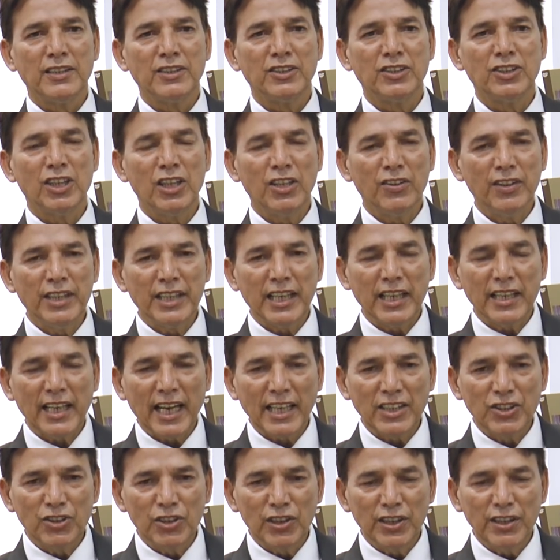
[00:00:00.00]
Children can
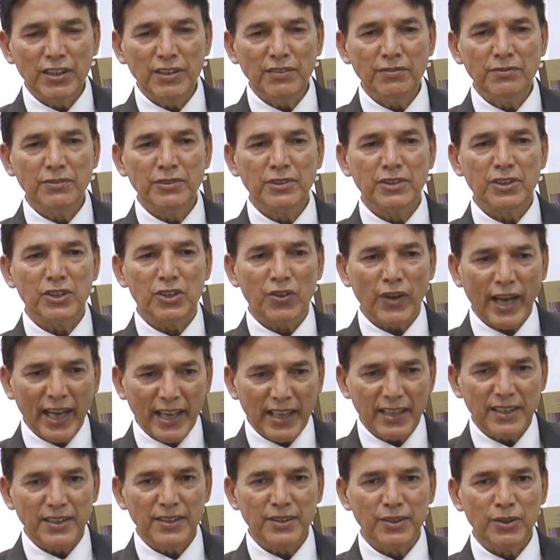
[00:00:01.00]
actually
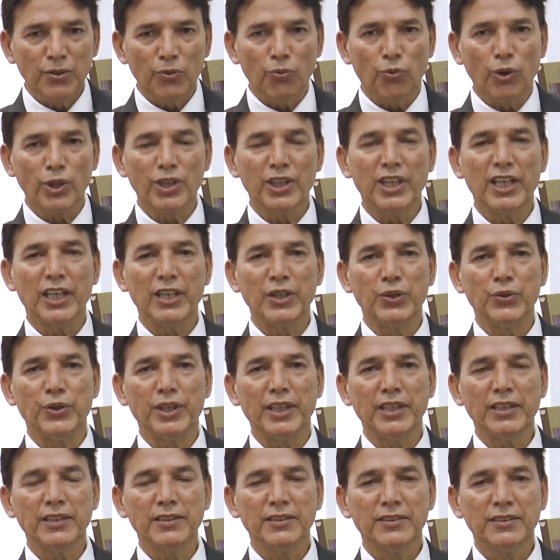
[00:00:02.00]
track what they are
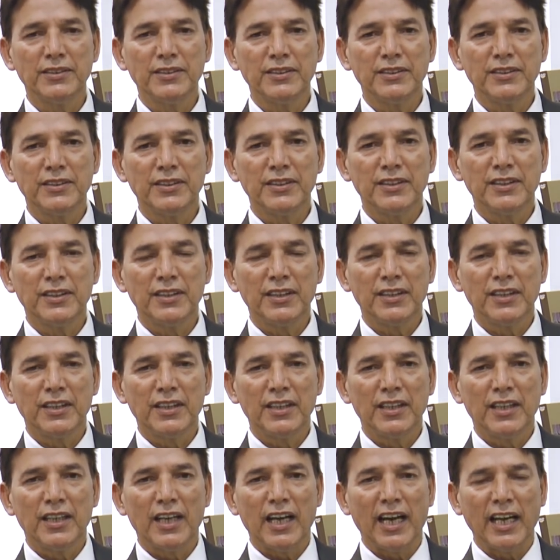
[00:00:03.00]
doing,
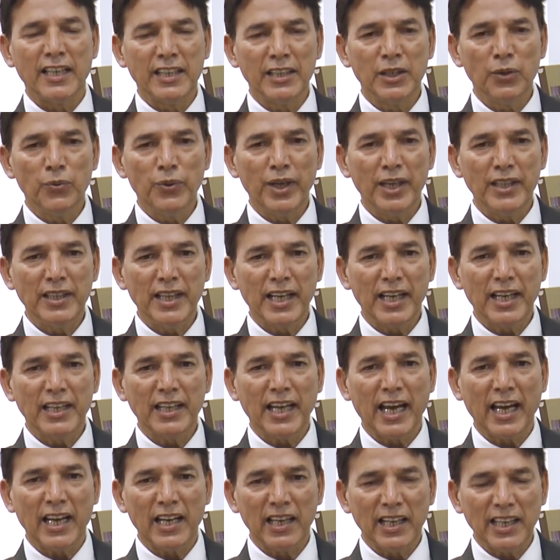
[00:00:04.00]
and in a way they can
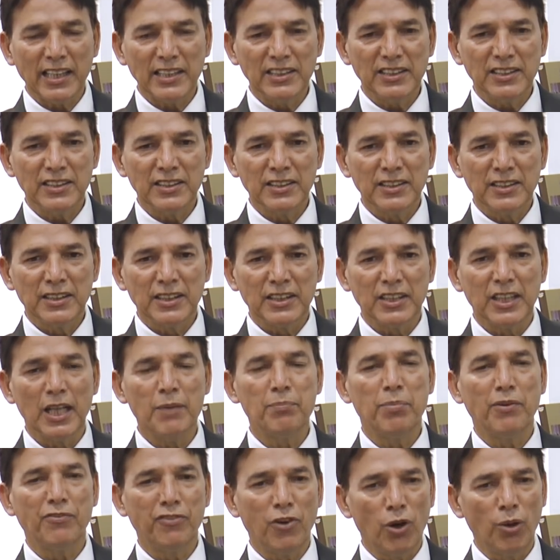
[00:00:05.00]
analyze their
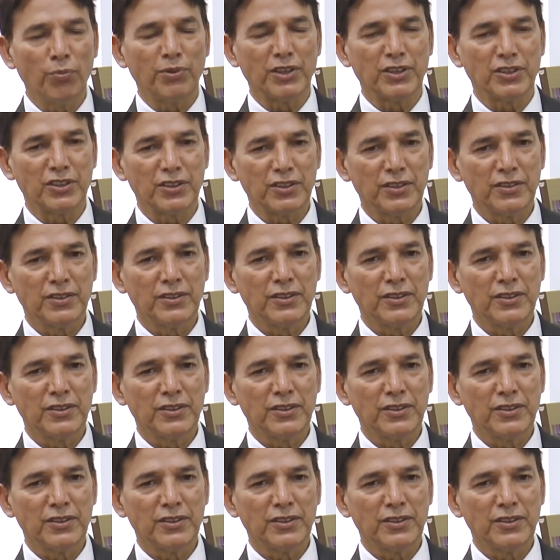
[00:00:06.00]
performance.